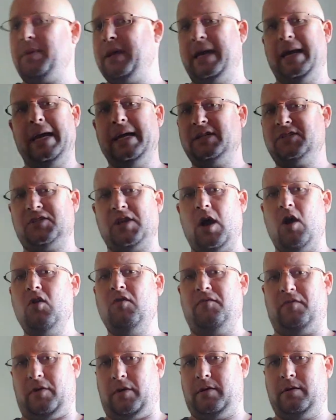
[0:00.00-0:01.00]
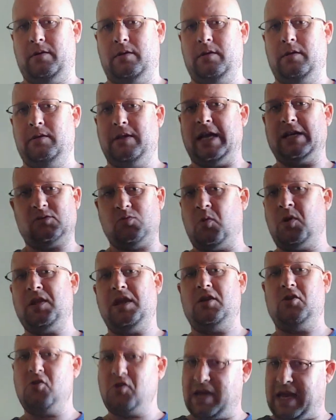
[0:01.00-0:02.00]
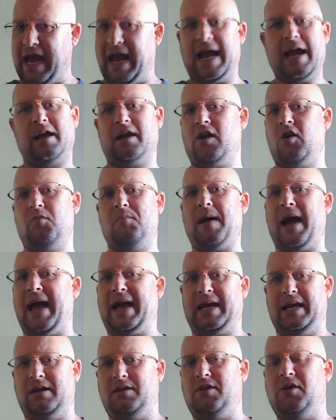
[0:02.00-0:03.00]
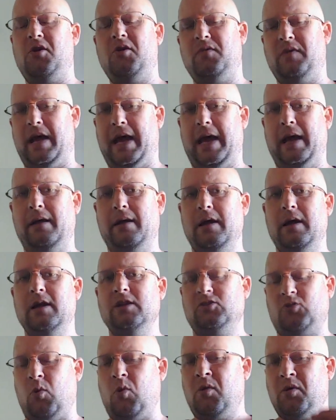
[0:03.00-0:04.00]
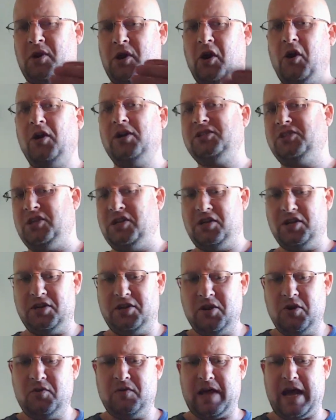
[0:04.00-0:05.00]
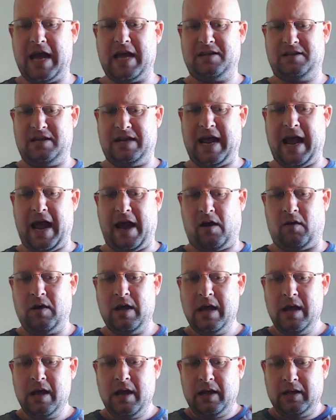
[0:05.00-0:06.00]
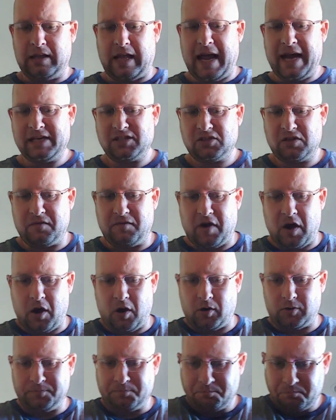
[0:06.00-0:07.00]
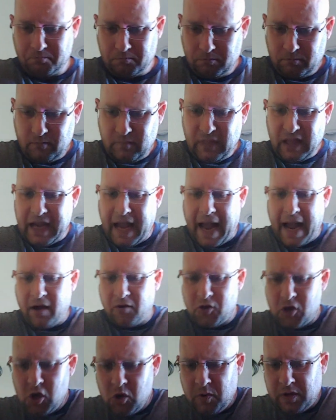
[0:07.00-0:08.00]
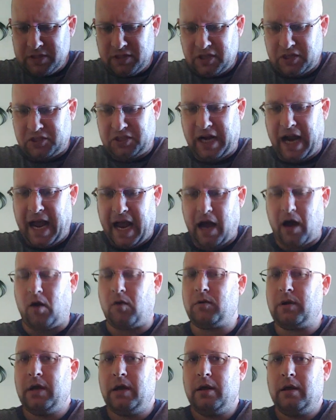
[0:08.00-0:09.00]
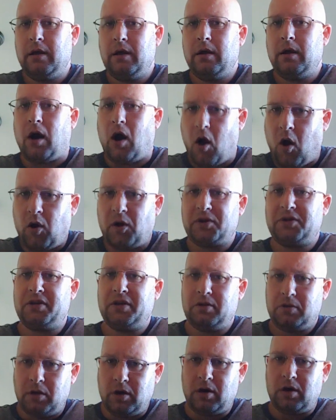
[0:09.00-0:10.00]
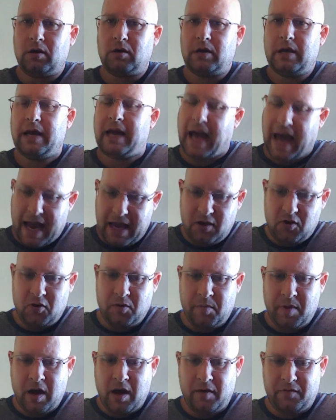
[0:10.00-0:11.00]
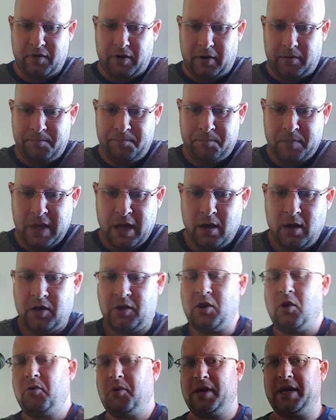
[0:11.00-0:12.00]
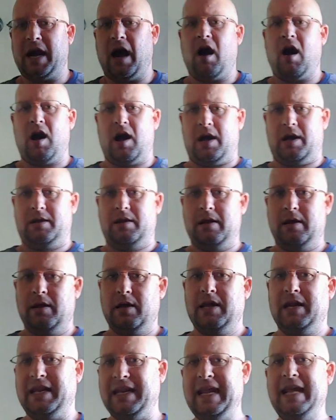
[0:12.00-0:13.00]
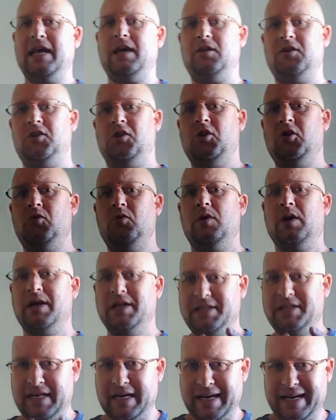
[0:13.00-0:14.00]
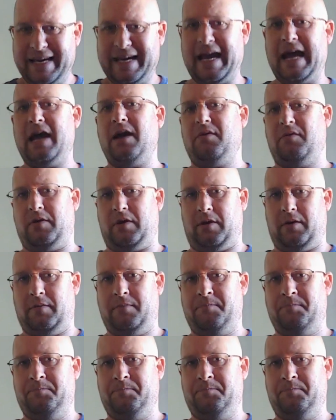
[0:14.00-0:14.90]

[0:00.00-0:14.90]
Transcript: it's over. That's one that you can't go back and do that. So I encourage you to do that to now. Last of all, how you as a child are to look at your mother. God knit you together